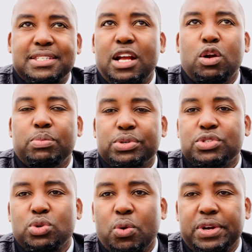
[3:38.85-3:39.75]
terrible
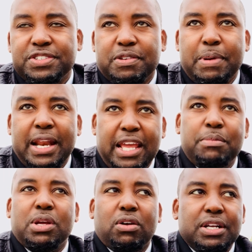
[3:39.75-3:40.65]
stories about
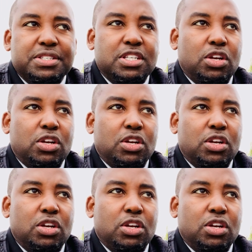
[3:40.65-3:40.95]
immigrants.